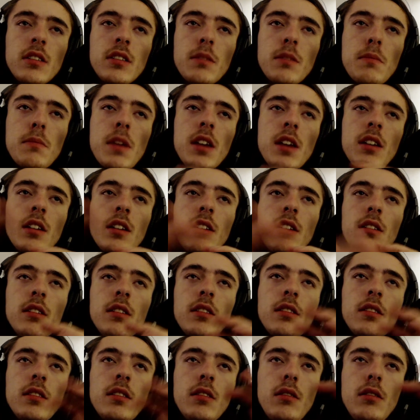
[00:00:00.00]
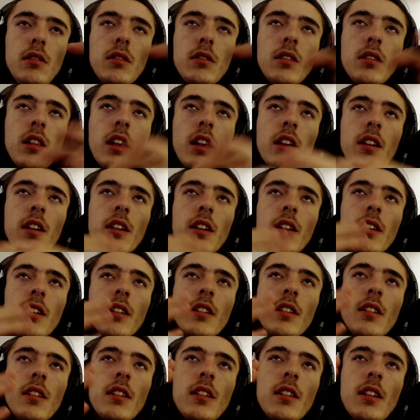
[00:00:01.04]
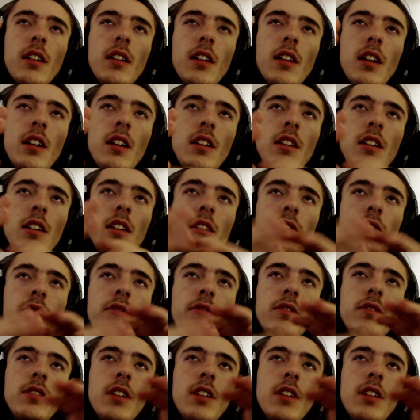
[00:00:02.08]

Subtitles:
to make it look like a gift,